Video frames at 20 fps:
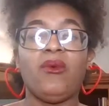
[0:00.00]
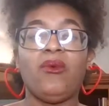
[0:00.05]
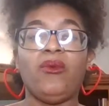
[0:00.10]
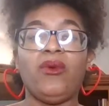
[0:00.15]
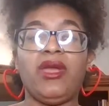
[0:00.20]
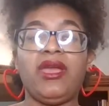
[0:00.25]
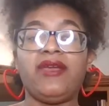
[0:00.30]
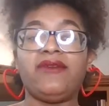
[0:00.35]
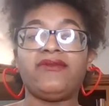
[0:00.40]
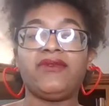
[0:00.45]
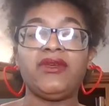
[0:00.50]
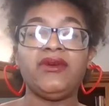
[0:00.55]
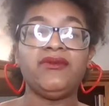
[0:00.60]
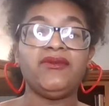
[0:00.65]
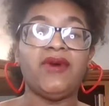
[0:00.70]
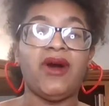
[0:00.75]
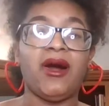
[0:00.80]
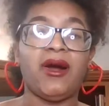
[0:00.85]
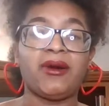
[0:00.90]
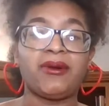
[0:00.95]
If
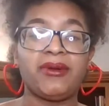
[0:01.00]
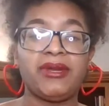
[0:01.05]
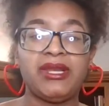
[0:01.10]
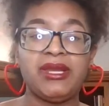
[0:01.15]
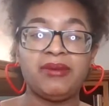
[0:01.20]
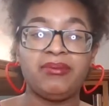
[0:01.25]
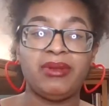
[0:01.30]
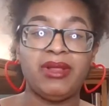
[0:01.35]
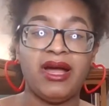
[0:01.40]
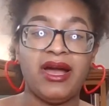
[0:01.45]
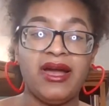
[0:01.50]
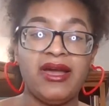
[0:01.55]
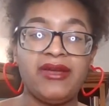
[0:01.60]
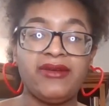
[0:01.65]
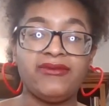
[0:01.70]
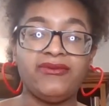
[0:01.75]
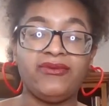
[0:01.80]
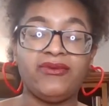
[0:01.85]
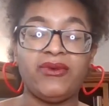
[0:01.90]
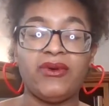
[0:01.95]
you already
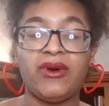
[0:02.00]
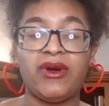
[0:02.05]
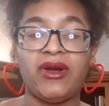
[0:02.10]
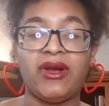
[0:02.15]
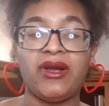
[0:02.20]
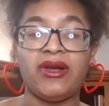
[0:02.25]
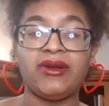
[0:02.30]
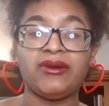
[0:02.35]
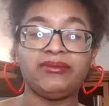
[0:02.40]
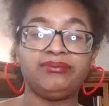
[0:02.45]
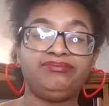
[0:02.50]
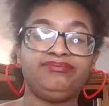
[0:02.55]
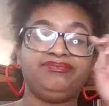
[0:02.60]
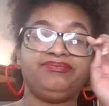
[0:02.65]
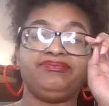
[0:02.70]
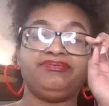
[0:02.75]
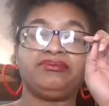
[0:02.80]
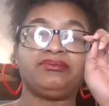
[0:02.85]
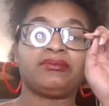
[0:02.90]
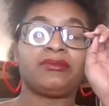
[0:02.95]
applied for
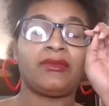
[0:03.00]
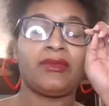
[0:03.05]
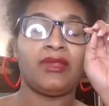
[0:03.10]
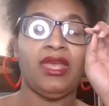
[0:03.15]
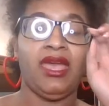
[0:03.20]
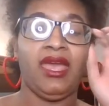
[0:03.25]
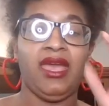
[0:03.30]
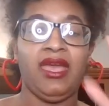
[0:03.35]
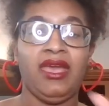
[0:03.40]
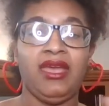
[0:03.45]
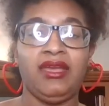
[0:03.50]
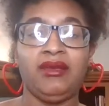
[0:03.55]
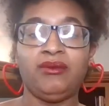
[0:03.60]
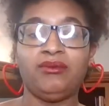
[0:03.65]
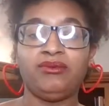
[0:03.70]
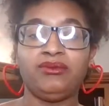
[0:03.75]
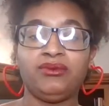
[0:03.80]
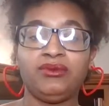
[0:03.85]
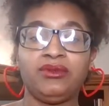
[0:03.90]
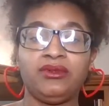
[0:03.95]
a
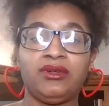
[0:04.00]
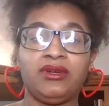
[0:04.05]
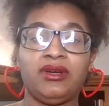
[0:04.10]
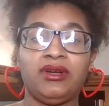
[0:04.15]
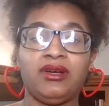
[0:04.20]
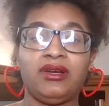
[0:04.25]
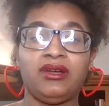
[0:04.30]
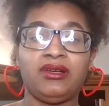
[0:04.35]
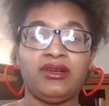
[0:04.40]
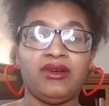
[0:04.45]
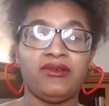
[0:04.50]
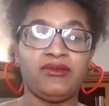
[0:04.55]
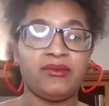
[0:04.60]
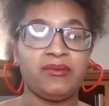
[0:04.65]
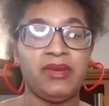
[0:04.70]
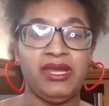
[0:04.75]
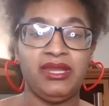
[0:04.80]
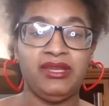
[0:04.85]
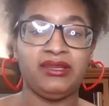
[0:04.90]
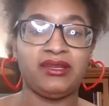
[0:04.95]

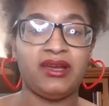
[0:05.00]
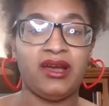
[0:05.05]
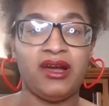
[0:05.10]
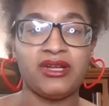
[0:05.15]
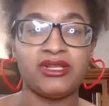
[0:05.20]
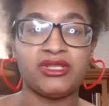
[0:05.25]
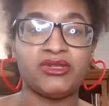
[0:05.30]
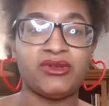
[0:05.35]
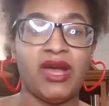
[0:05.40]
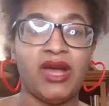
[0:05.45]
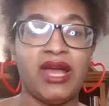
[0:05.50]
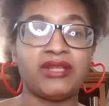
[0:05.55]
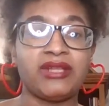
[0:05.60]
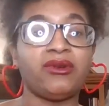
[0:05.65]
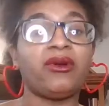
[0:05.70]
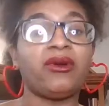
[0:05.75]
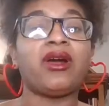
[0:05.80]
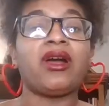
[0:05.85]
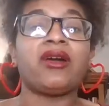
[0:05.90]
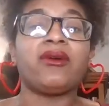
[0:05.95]
government contract
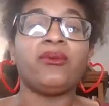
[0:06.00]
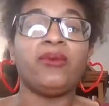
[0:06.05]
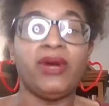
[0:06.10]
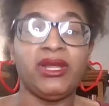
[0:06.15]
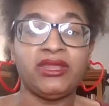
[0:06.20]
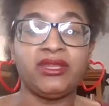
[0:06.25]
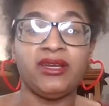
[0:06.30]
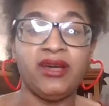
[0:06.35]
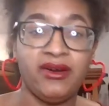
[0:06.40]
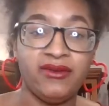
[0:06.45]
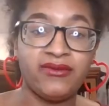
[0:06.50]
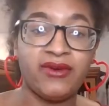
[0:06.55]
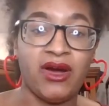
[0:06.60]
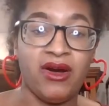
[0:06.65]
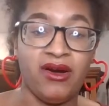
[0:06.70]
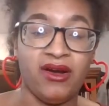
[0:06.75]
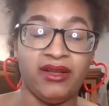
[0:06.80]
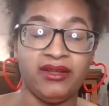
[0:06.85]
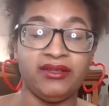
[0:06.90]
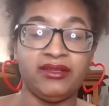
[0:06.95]
or with
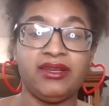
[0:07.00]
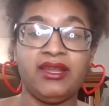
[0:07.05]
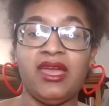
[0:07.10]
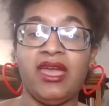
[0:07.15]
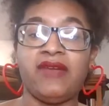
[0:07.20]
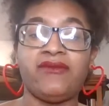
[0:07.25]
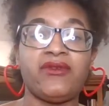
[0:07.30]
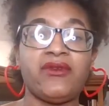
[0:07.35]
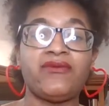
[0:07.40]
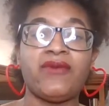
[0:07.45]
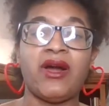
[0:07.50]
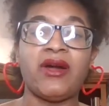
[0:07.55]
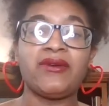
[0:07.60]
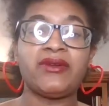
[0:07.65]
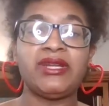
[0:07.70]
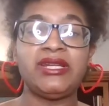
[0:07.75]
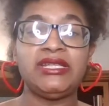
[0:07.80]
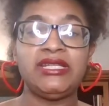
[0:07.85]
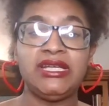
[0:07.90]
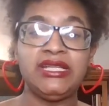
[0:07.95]
GovCon, if you've
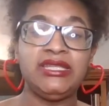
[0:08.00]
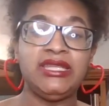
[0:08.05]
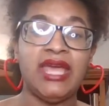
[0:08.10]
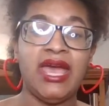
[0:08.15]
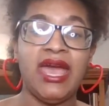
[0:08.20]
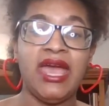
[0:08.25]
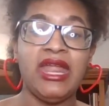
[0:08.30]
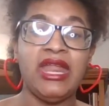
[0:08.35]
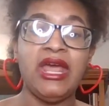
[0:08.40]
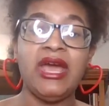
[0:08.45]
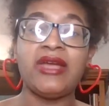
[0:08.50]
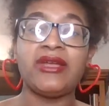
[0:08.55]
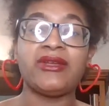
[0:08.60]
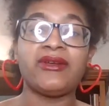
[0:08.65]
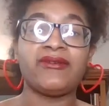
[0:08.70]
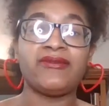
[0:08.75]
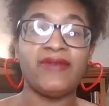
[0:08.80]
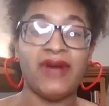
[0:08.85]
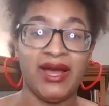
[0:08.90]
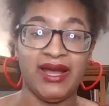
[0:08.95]
already done that,
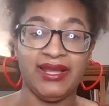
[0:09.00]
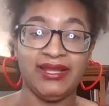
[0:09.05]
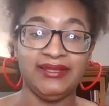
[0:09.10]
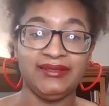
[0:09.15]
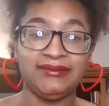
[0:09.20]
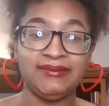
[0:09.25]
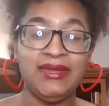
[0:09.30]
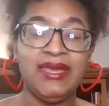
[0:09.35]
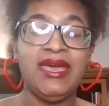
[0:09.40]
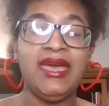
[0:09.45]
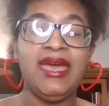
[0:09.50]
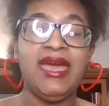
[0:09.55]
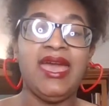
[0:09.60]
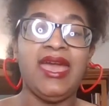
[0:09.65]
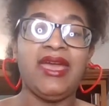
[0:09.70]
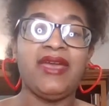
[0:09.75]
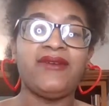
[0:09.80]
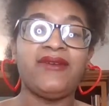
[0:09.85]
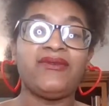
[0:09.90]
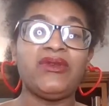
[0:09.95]
you're fine.
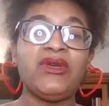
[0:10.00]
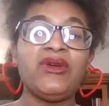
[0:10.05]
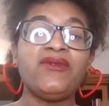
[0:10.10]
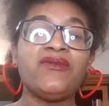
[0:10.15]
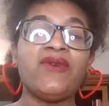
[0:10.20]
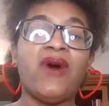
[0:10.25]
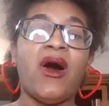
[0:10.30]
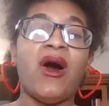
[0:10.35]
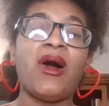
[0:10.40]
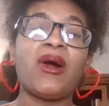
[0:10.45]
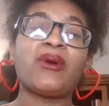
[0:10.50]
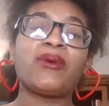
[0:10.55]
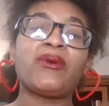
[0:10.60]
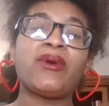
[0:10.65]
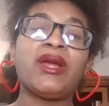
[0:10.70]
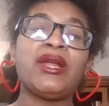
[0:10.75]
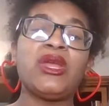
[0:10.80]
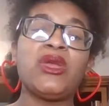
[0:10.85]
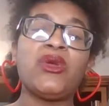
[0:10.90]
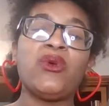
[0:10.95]
If you've
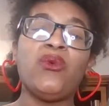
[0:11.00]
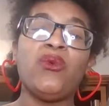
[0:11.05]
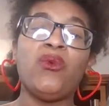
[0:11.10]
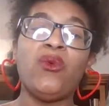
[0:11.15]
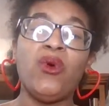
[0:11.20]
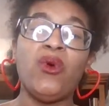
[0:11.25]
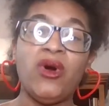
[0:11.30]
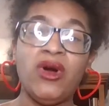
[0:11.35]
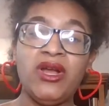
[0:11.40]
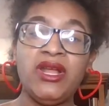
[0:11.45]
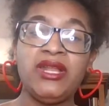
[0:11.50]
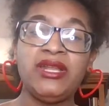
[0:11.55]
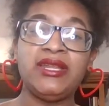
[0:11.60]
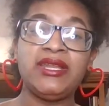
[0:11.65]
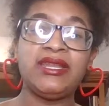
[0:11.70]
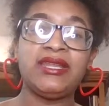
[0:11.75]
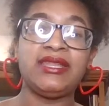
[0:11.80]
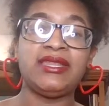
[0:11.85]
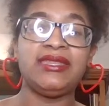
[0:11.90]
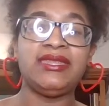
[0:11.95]
already
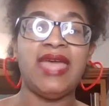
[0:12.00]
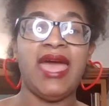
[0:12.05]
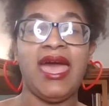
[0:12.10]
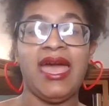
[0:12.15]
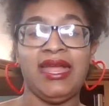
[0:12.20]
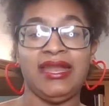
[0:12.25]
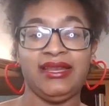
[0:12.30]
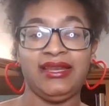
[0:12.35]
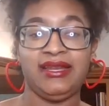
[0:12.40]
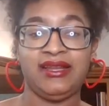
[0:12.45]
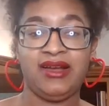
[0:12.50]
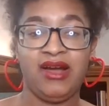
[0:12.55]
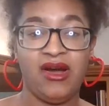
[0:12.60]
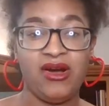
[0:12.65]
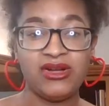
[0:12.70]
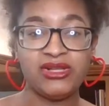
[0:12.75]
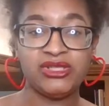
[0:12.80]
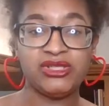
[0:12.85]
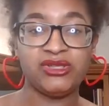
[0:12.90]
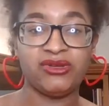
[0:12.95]
won that
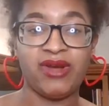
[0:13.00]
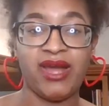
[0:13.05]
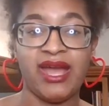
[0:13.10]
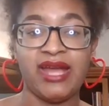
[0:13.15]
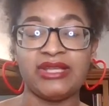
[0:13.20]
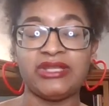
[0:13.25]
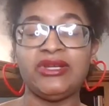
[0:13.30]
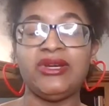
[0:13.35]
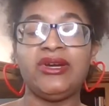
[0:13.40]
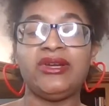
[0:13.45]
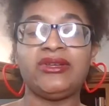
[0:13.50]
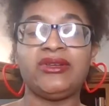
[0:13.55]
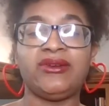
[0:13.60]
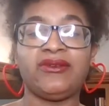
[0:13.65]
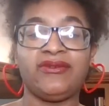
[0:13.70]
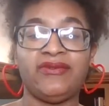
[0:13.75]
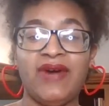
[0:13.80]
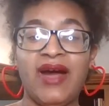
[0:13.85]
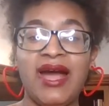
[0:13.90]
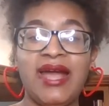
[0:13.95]
contract, you're
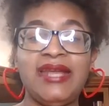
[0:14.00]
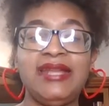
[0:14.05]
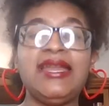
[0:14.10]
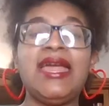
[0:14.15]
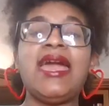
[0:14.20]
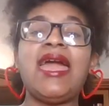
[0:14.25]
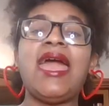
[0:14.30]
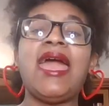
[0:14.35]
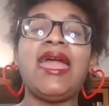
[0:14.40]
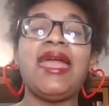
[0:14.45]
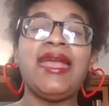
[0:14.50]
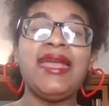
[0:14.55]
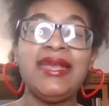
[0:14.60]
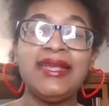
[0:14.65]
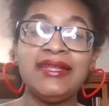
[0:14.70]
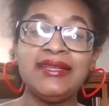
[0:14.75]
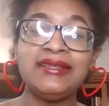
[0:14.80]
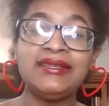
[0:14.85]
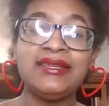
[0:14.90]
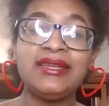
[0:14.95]
fine.
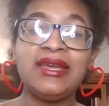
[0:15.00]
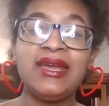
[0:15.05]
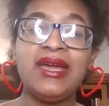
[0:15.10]
And